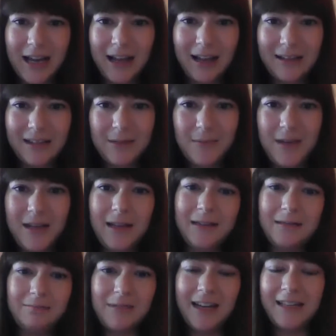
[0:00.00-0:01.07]
hotel to be
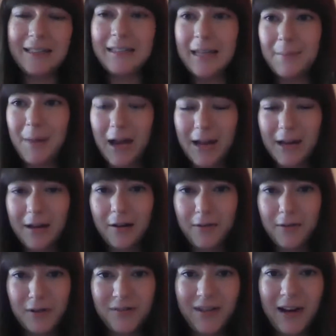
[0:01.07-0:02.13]
in a
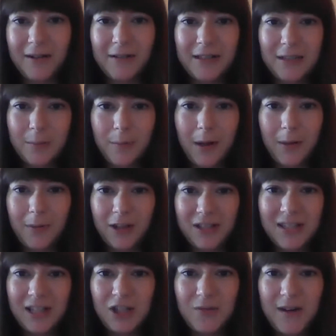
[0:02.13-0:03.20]
semi-coronavirus
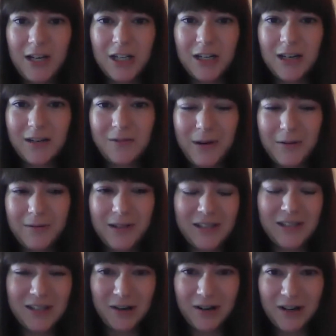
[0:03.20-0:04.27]
bubble situation. We were
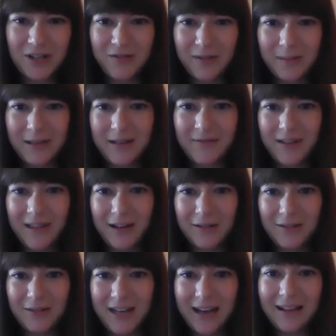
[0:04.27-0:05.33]
discouraged from leaving the
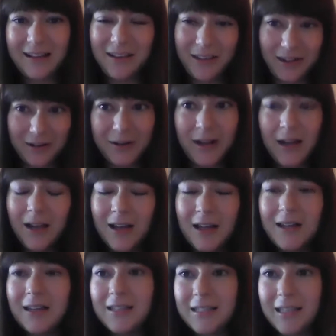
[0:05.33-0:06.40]
hotel, although
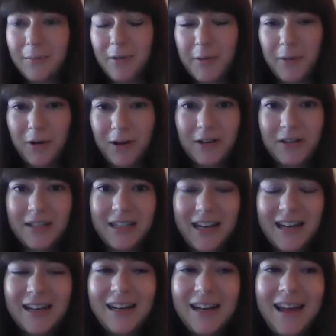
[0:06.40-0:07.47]
some reporters
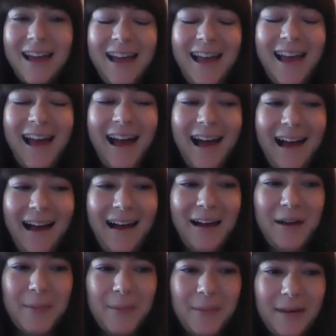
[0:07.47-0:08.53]
did.
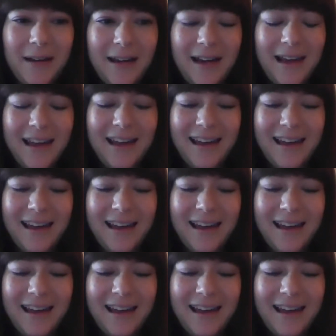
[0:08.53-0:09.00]
I